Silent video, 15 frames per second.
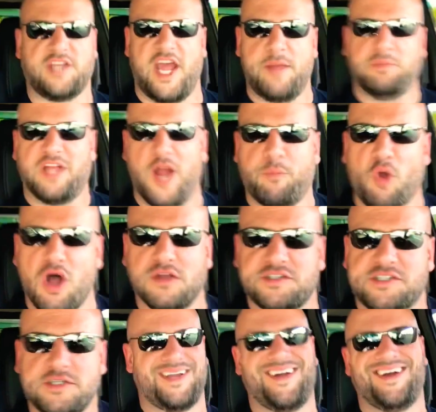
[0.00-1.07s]
damn
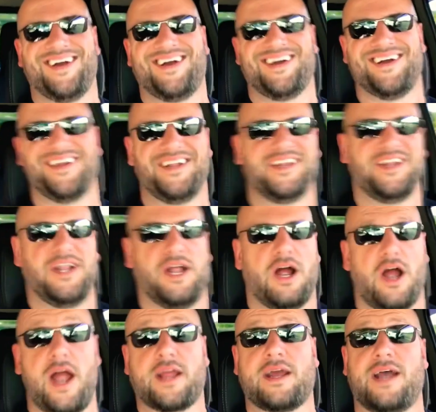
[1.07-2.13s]
liberals.
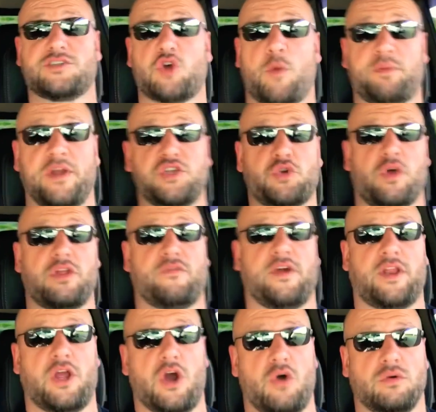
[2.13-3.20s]
Alright guys, hope you enjoy the
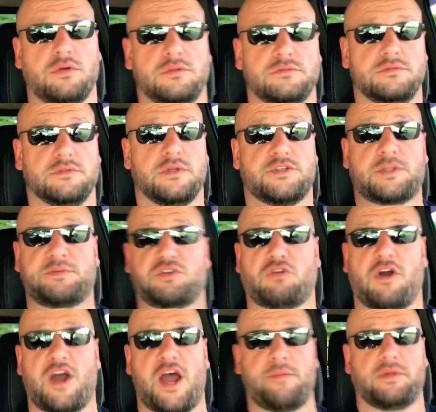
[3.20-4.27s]
video.
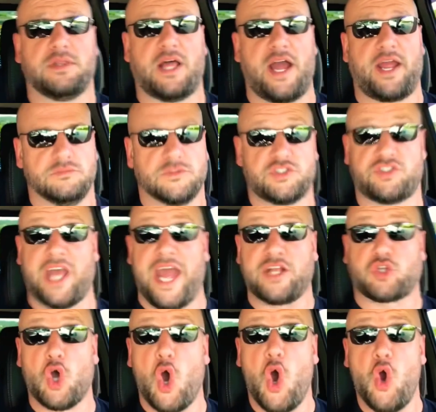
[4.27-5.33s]
Subscribe, like, stay
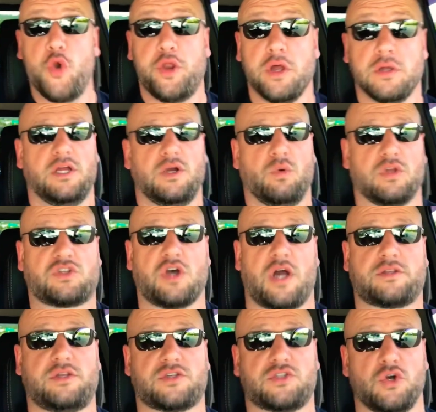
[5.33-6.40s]
tuned. We'll talk
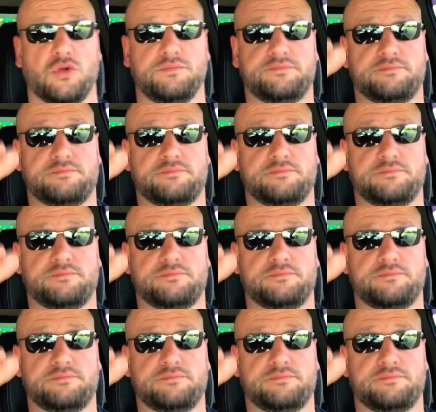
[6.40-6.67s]
to you soon.